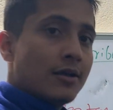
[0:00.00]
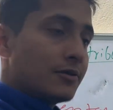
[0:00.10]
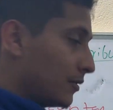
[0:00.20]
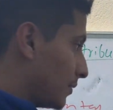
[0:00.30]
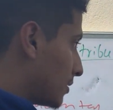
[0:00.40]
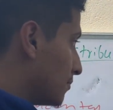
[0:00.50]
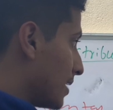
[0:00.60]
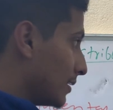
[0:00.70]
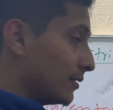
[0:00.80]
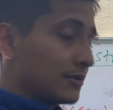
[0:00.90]
So if you
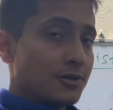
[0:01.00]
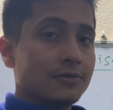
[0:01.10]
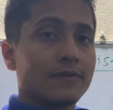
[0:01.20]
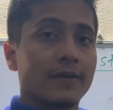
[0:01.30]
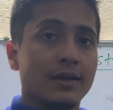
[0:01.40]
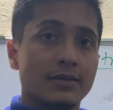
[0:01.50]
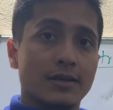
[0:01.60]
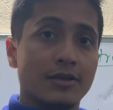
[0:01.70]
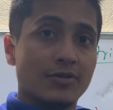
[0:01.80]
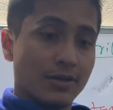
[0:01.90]
combine these two things, then
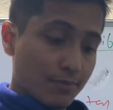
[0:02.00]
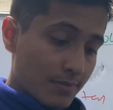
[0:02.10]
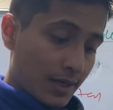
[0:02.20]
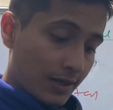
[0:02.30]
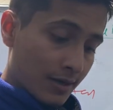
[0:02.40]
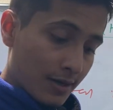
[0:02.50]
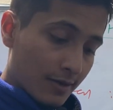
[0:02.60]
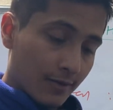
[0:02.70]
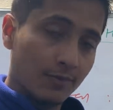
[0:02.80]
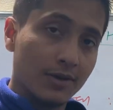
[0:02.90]
you can make
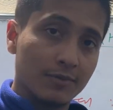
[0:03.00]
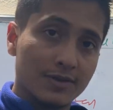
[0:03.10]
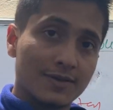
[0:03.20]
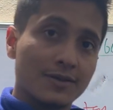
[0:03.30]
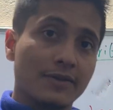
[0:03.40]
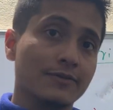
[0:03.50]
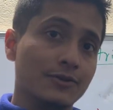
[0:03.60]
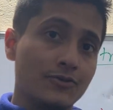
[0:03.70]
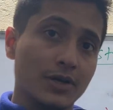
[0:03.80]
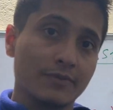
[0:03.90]
a safer
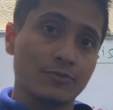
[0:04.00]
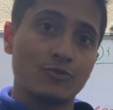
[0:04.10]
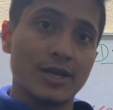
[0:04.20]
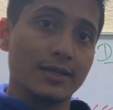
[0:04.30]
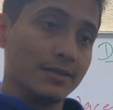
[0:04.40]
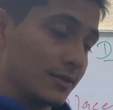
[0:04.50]
drug for pregnancy.